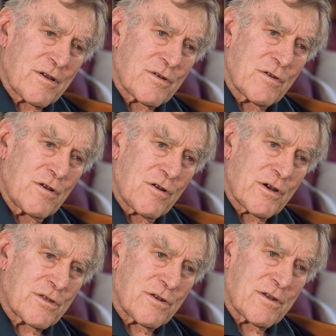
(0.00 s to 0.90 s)
because he
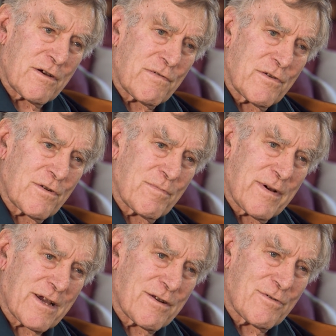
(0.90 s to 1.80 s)
liked the tough little
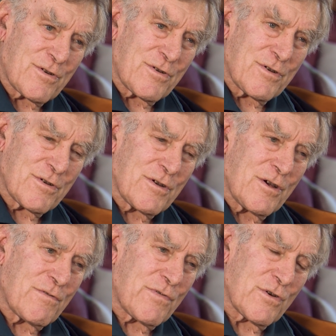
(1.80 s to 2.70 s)
bugger, and
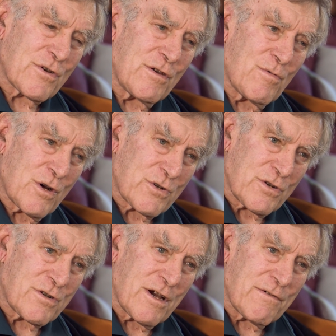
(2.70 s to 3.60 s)
uh, Fergie was
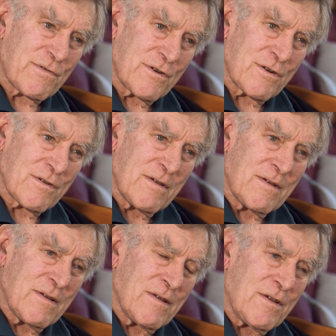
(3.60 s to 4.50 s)
a tough little.
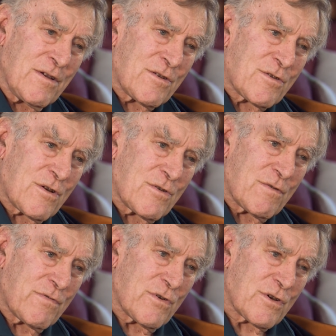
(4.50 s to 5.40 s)

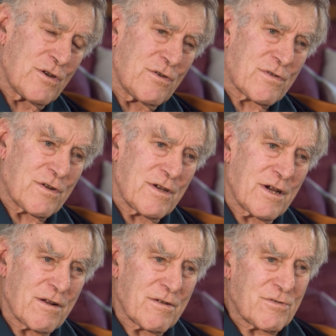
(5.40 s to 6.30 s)
So Fergie used to
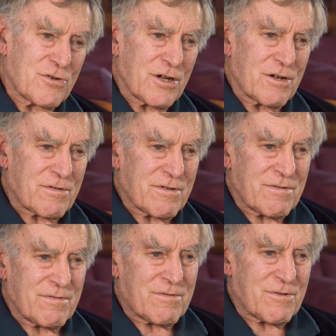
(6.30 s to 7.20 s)
yell and shout and
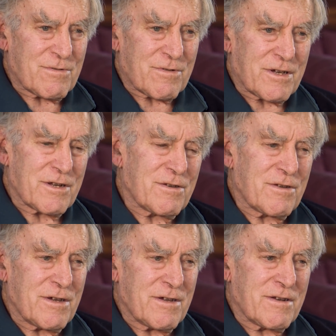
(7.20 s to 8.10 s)
talk, get in
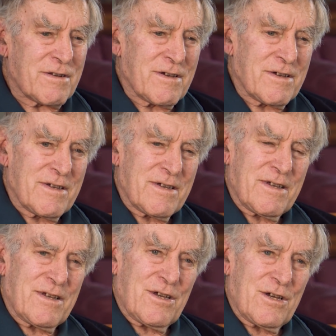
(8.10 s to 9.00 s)

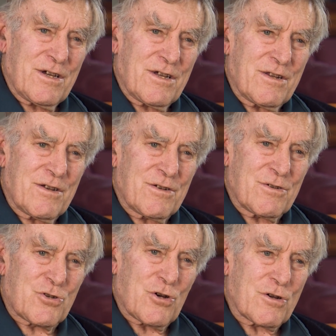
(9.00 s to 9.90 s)
there. And a uh,
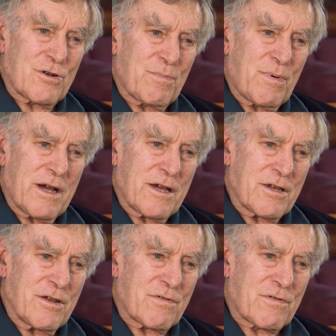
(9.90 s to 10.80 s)
shocker to play
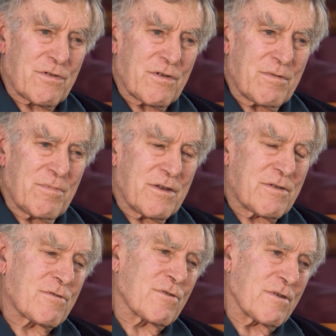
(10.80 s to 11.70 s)
against because he'd be
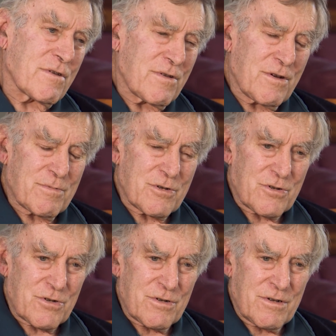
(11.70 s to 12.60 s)
twirling the
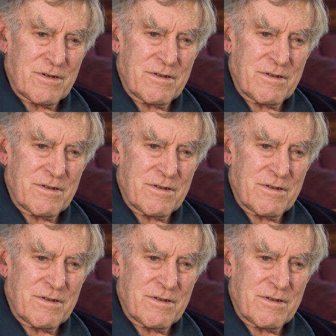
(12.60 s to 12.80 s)
opposition.